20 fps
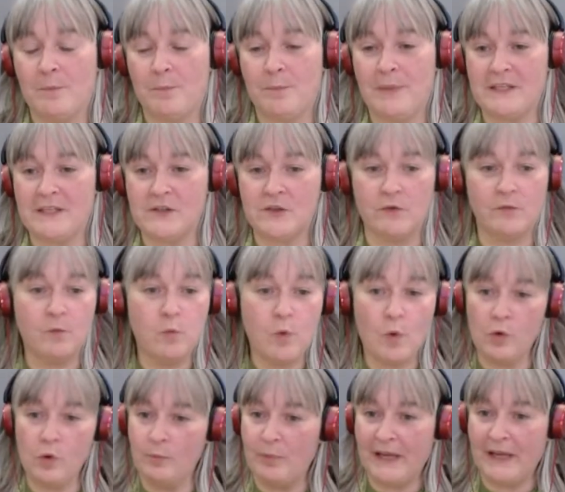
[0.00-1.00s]
bits of
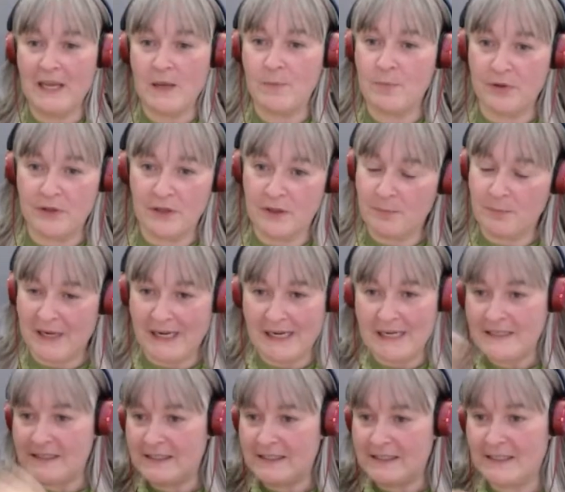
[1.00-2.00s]
wallpaper
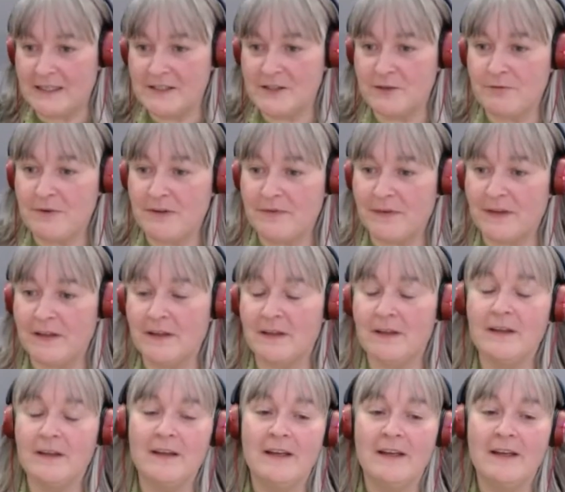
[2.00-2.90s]
painted as a river.